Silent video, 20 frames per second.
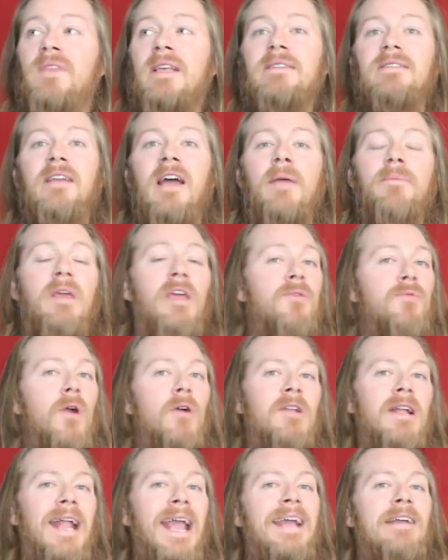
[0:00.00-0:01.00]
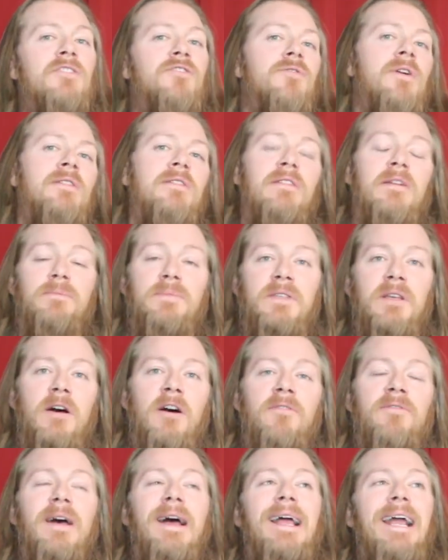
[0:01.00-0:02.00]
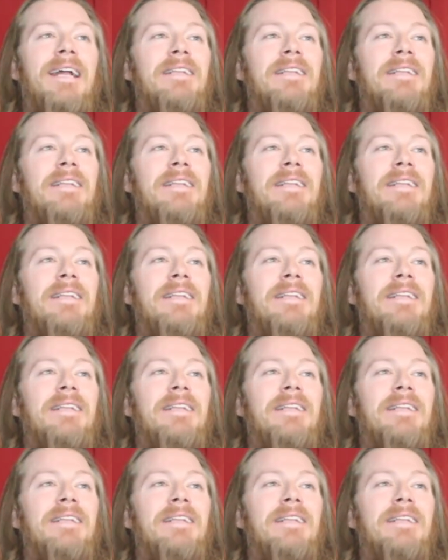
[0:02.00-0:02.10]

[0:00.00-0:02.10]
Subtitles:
This time he wrote it and directed himself.